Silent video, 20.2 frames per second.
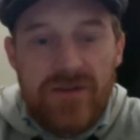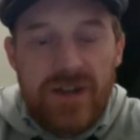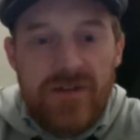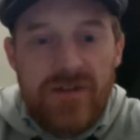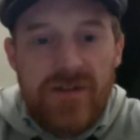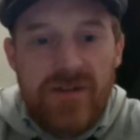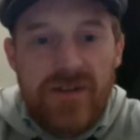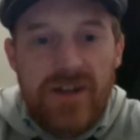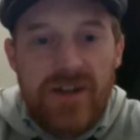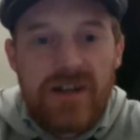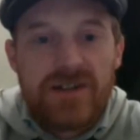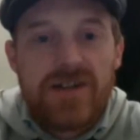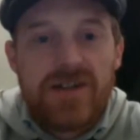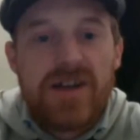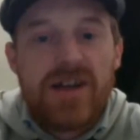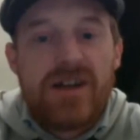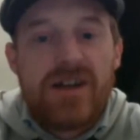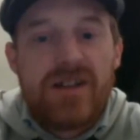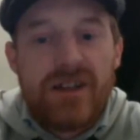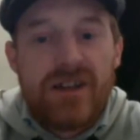things
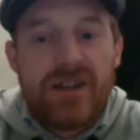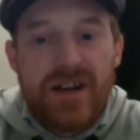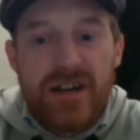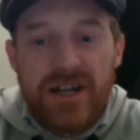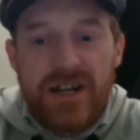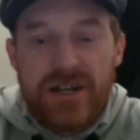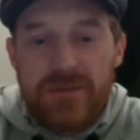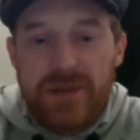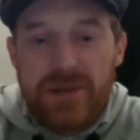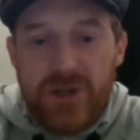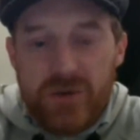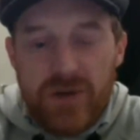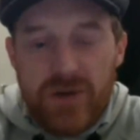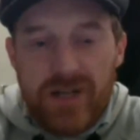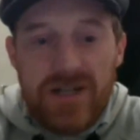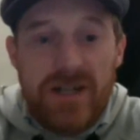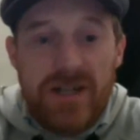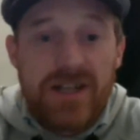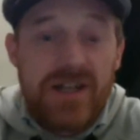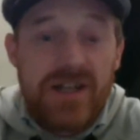that need to be
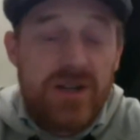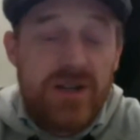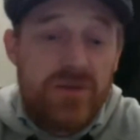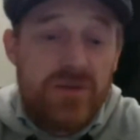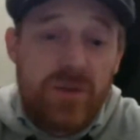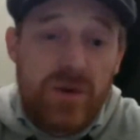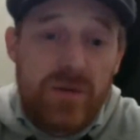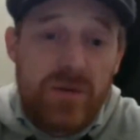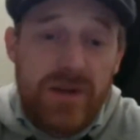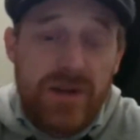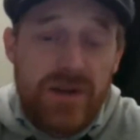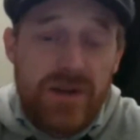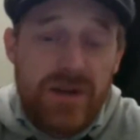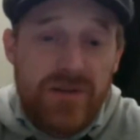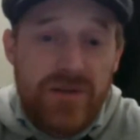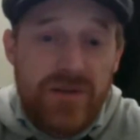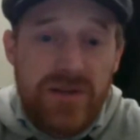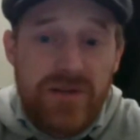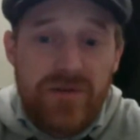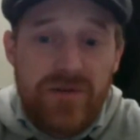tweaked, and this is what we're
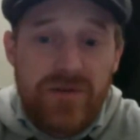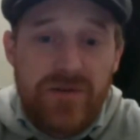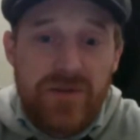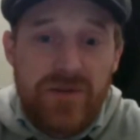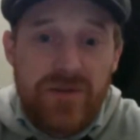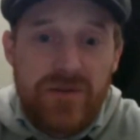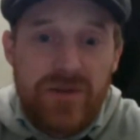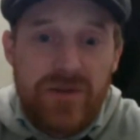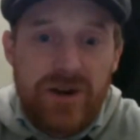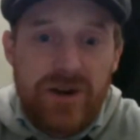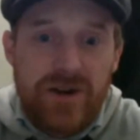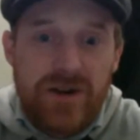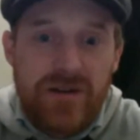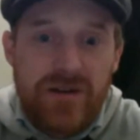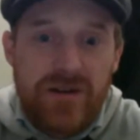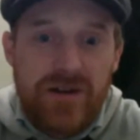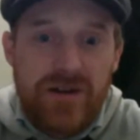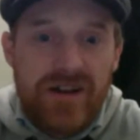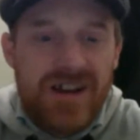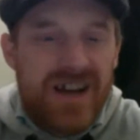busy with Oplerno. And
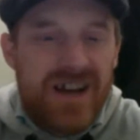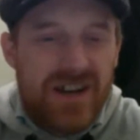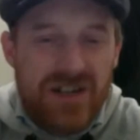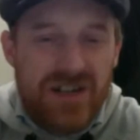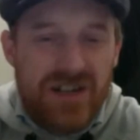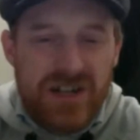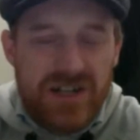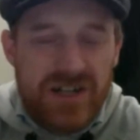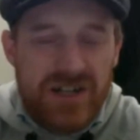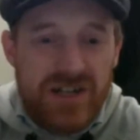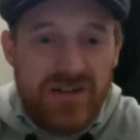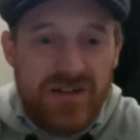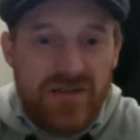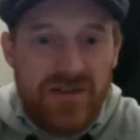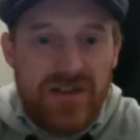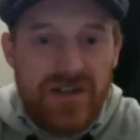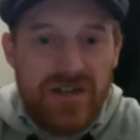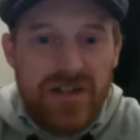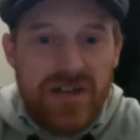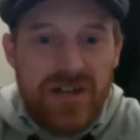it's just
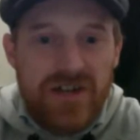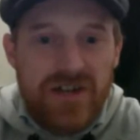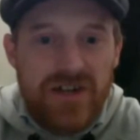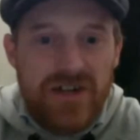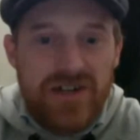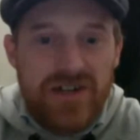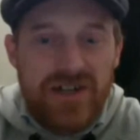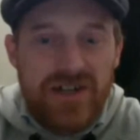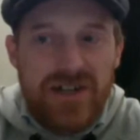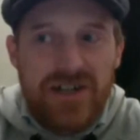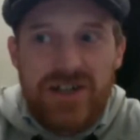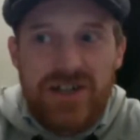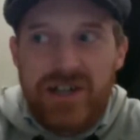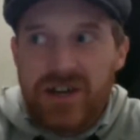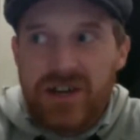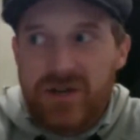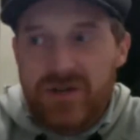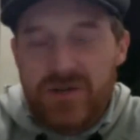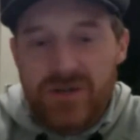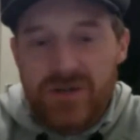interesting
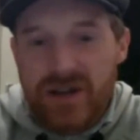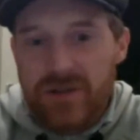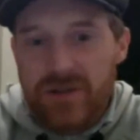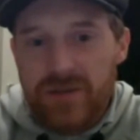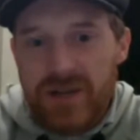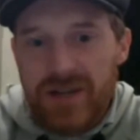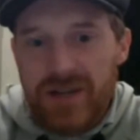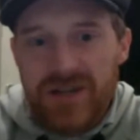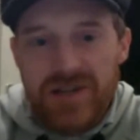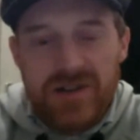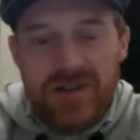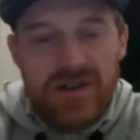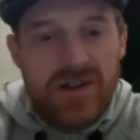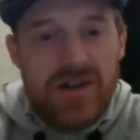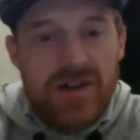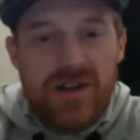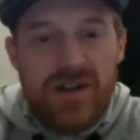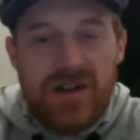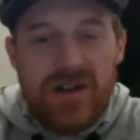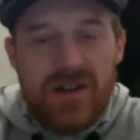to read a piece
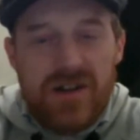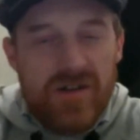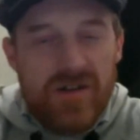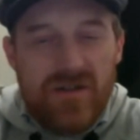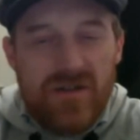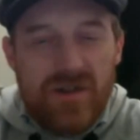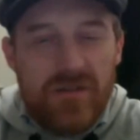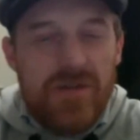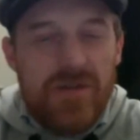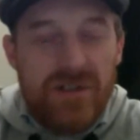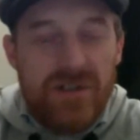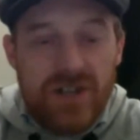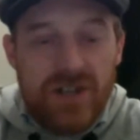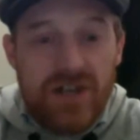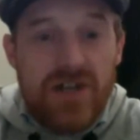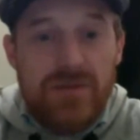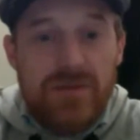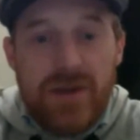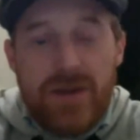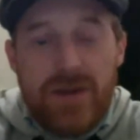from a
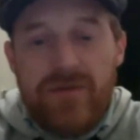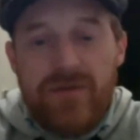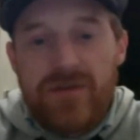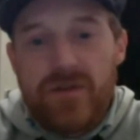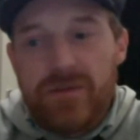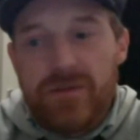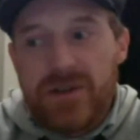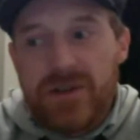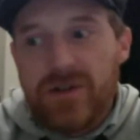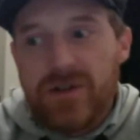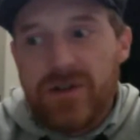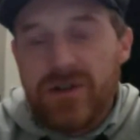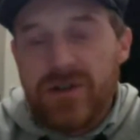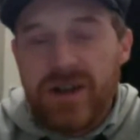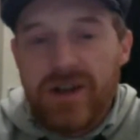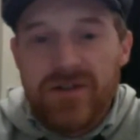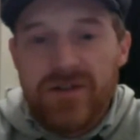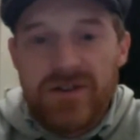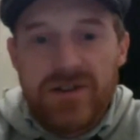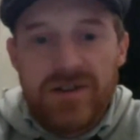research paper from
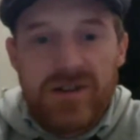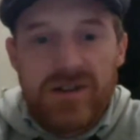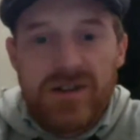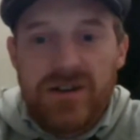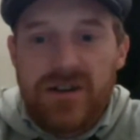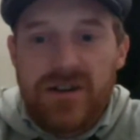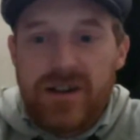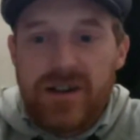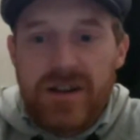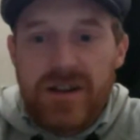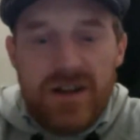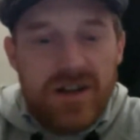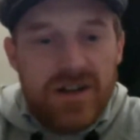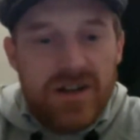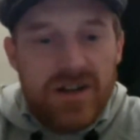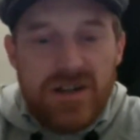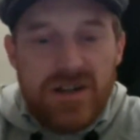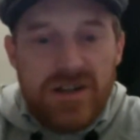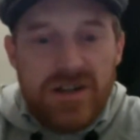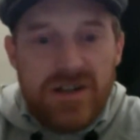2000 to
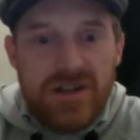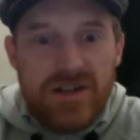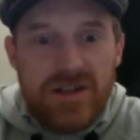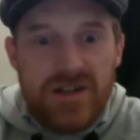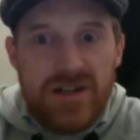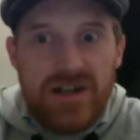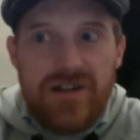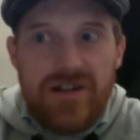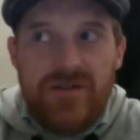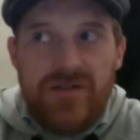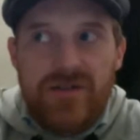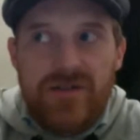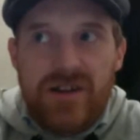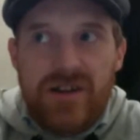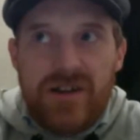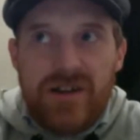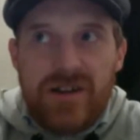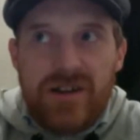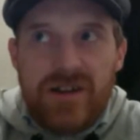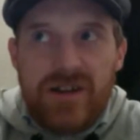see
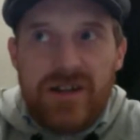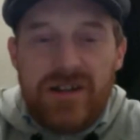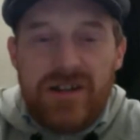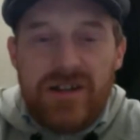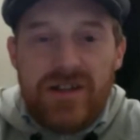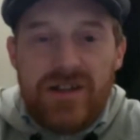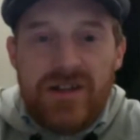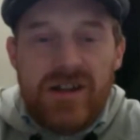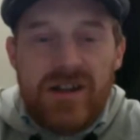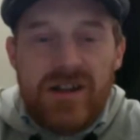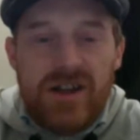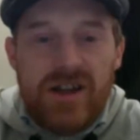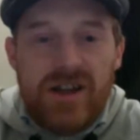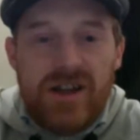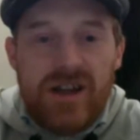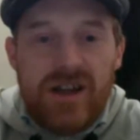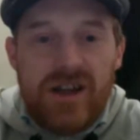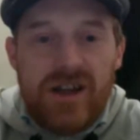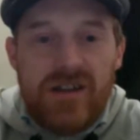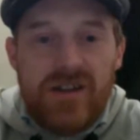that,
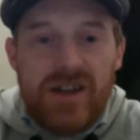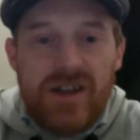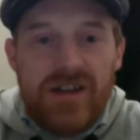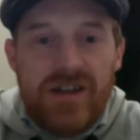and